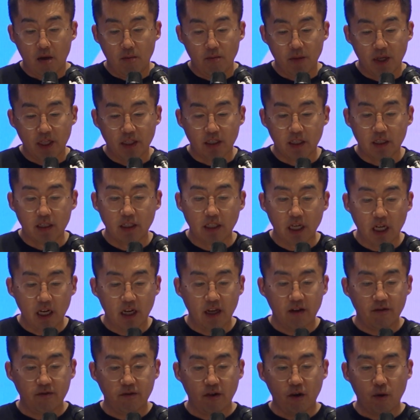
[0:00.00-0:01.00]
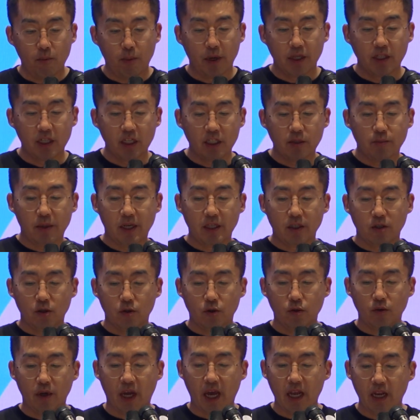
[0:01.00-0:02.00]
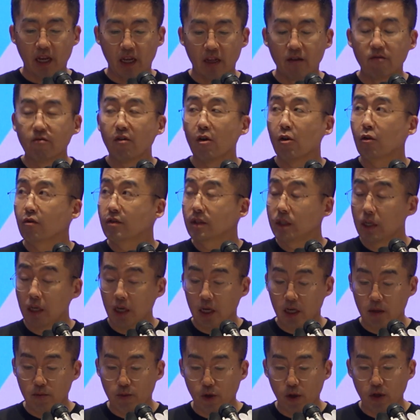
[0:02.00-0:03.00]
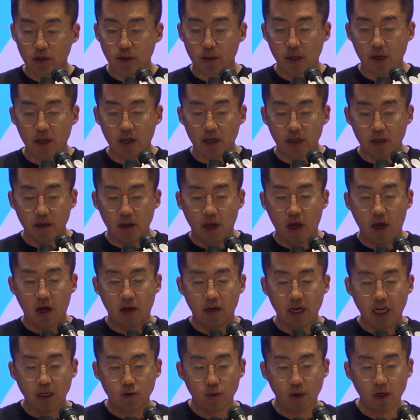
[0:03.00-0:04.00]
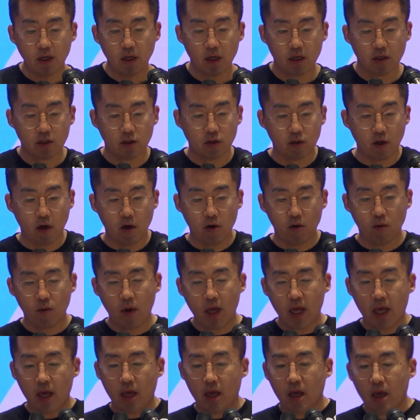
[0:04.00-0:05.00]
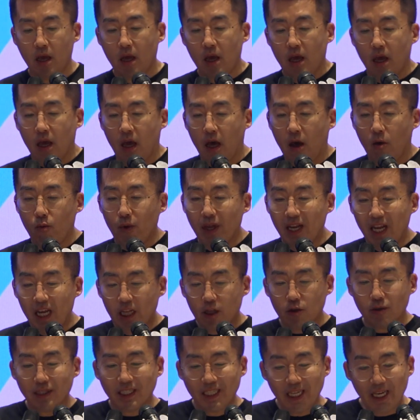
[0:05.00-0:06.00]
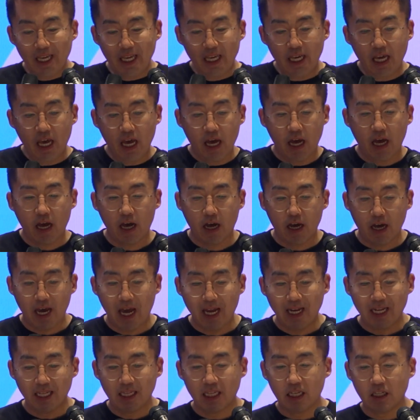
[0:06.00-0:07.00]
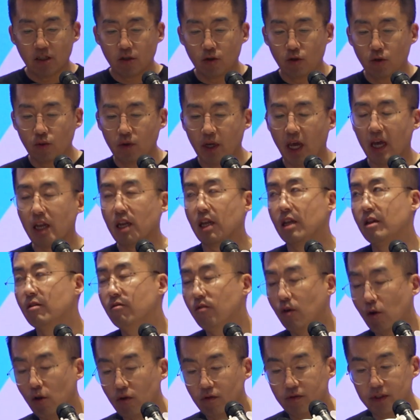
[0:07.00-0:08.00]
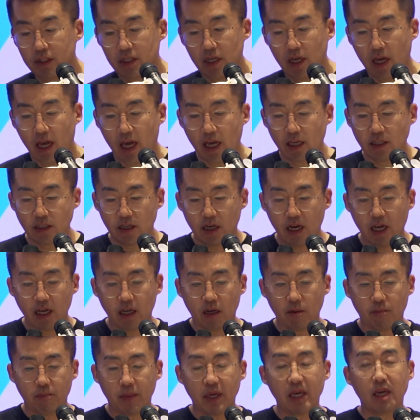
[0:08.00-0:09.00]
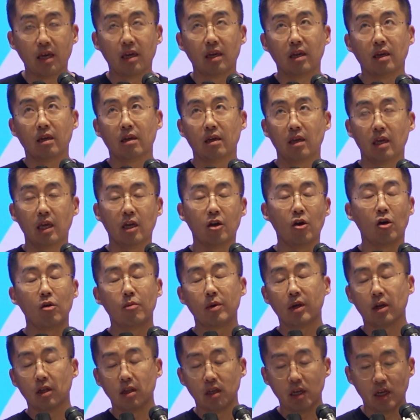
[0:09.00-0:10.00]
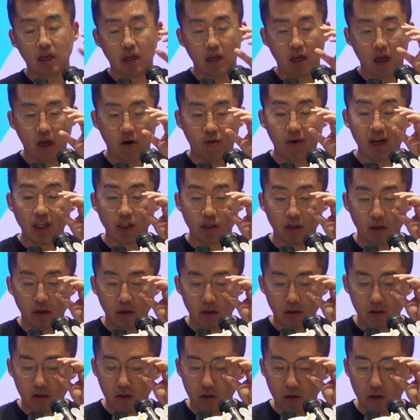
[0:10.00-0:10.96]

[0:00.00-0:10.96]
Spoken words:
It's incentive for participants who get involved in blockchain network. So we need to see entities who get involved as like being economically rational.